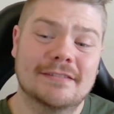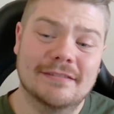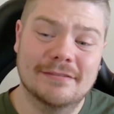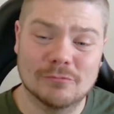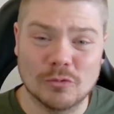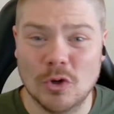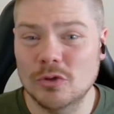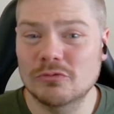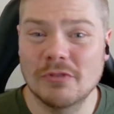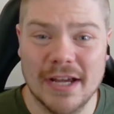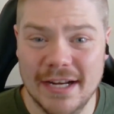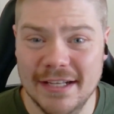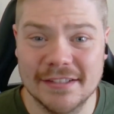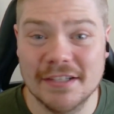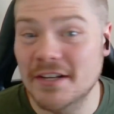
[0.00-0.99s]
rolled right
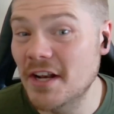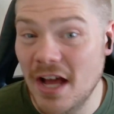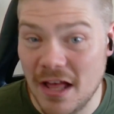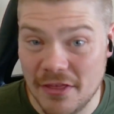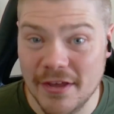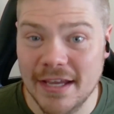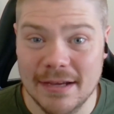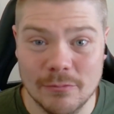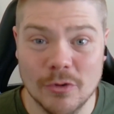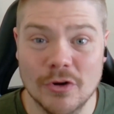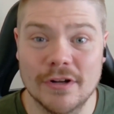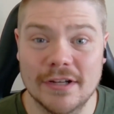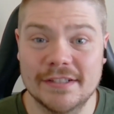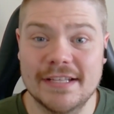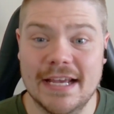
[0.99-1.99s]
into nothing, and we're
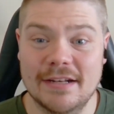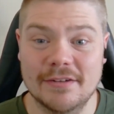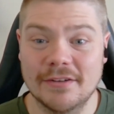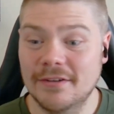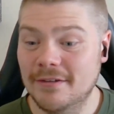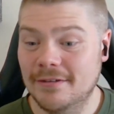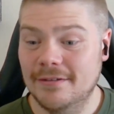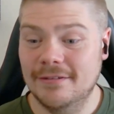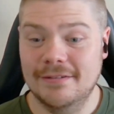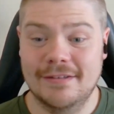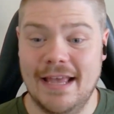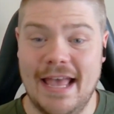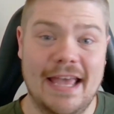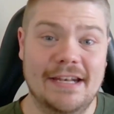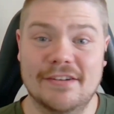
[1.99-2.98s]
in a dead
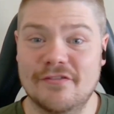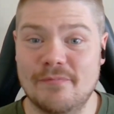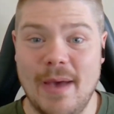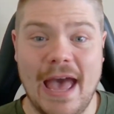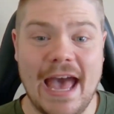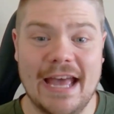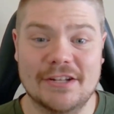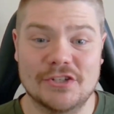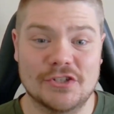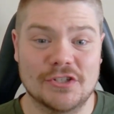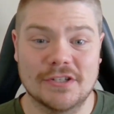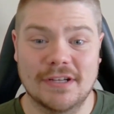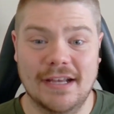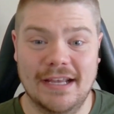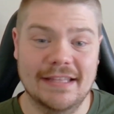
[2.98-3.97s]
end of patch,
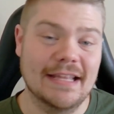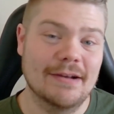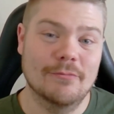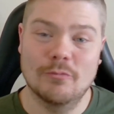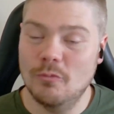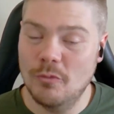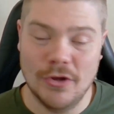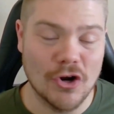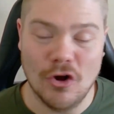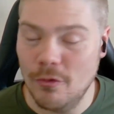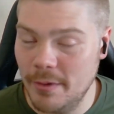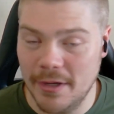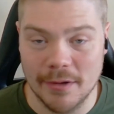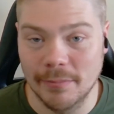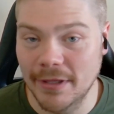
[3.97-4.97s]
and then we'd all
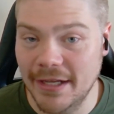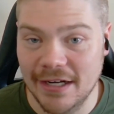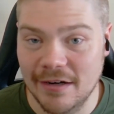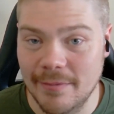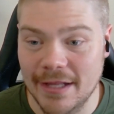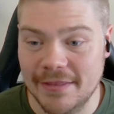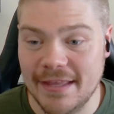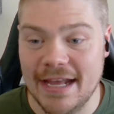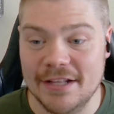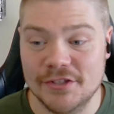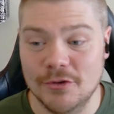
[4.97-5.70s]
be complaining about that.